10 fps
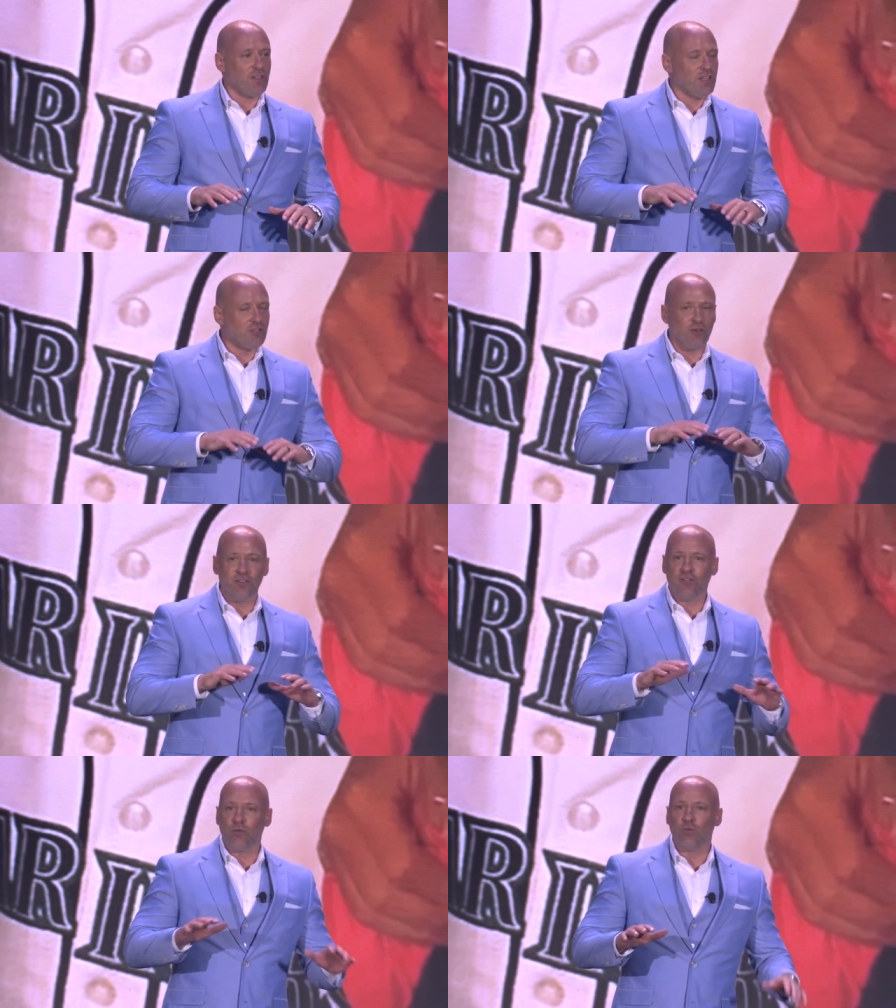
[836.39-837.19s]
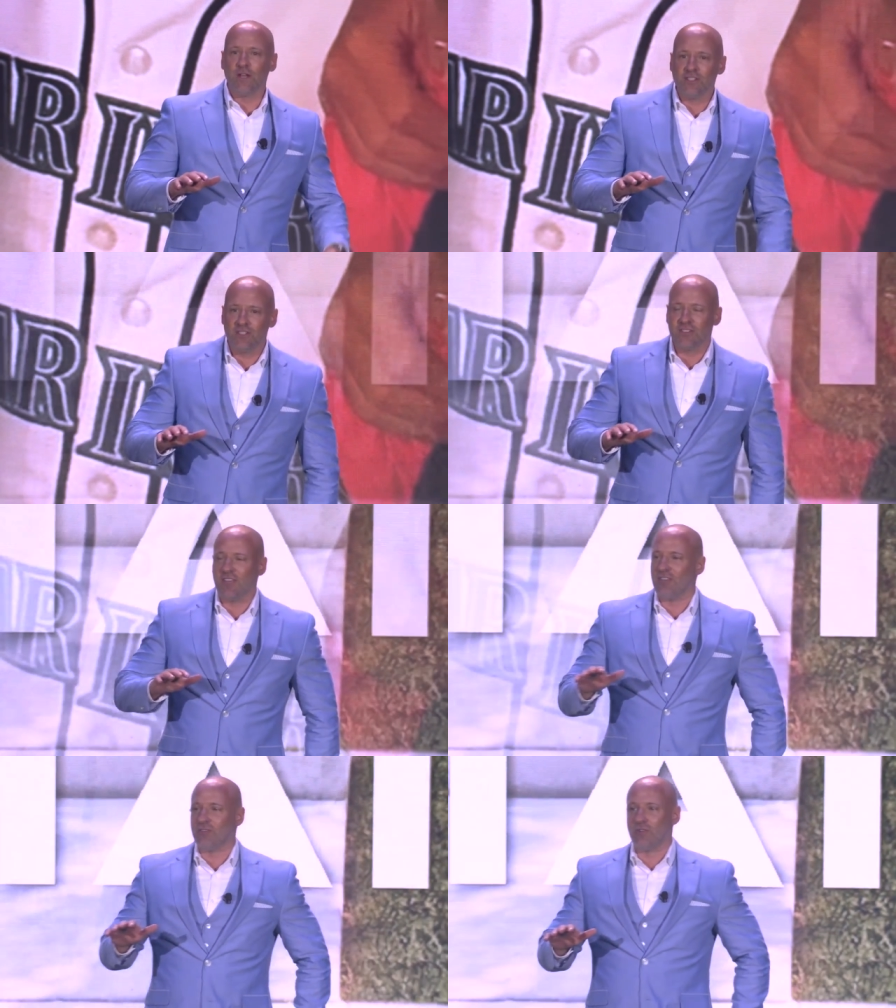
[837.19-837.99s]
enjoys the richest
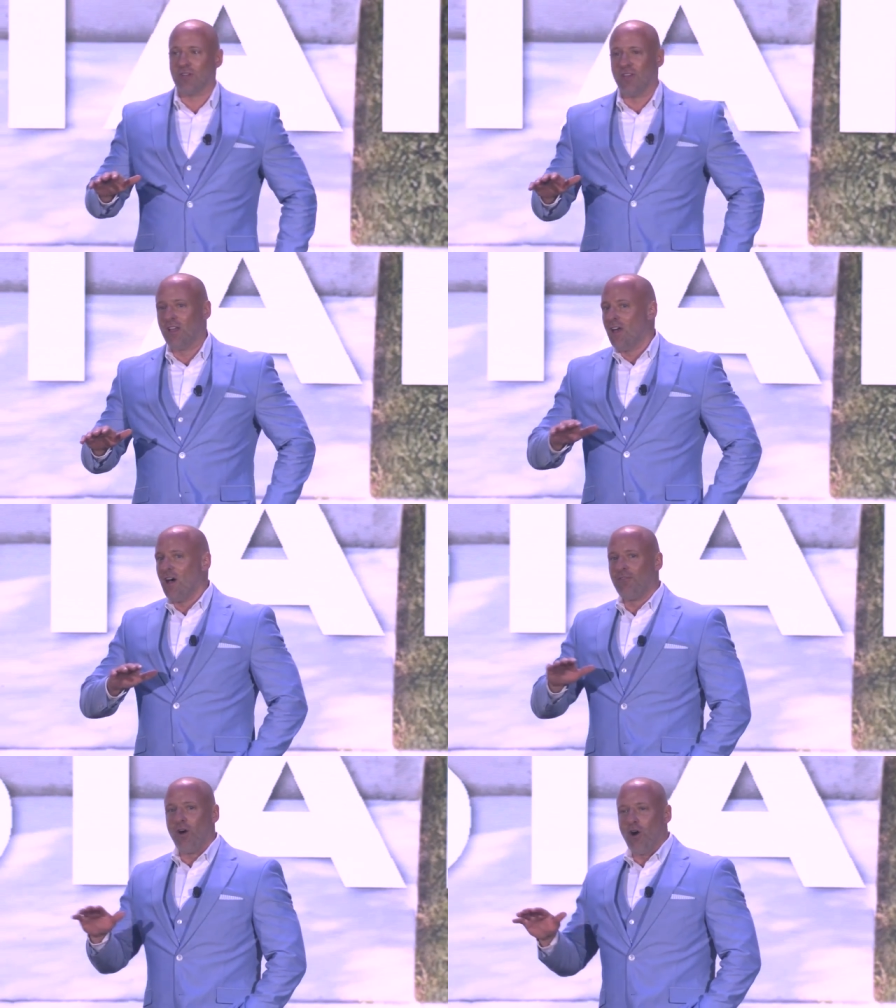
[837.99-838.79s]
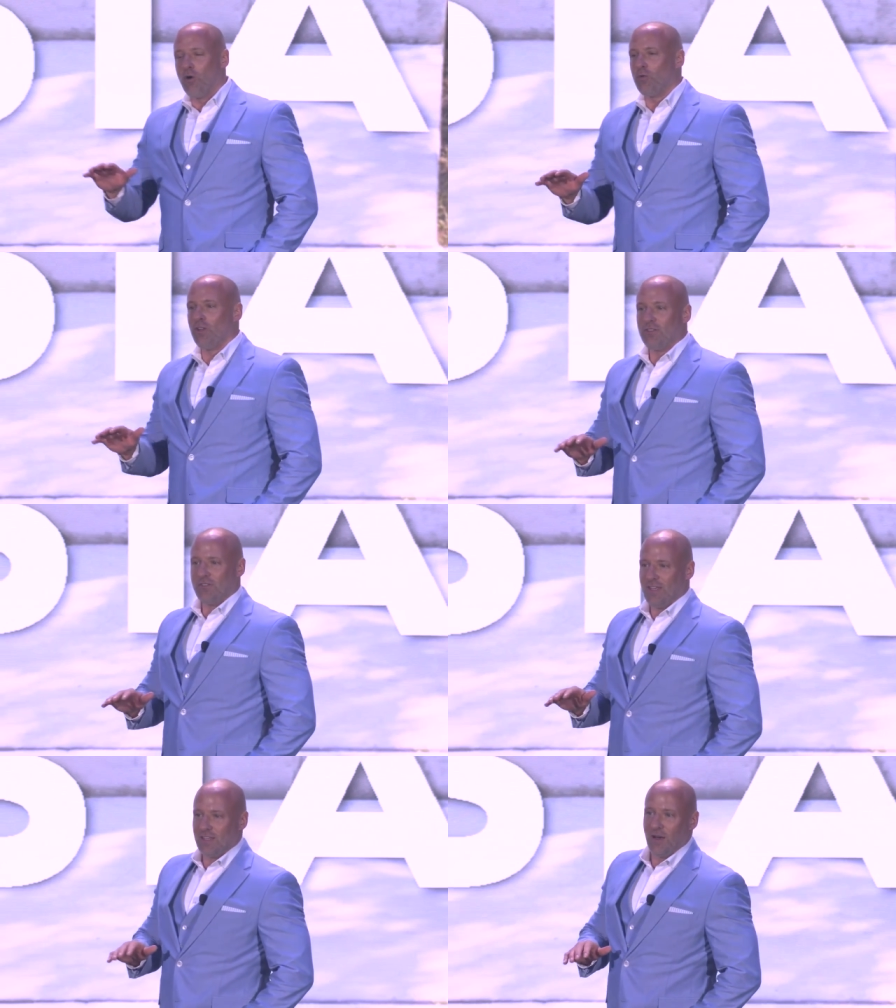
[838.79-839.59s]
history of all real
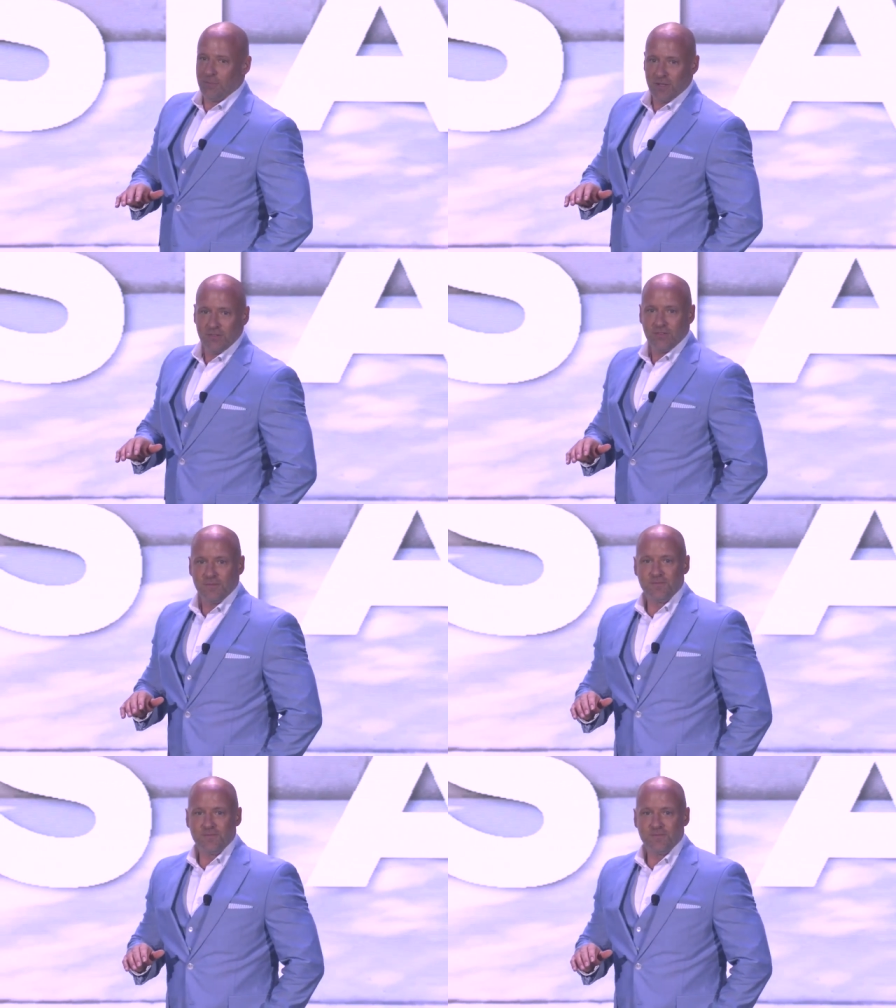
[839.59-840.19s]
estate companies.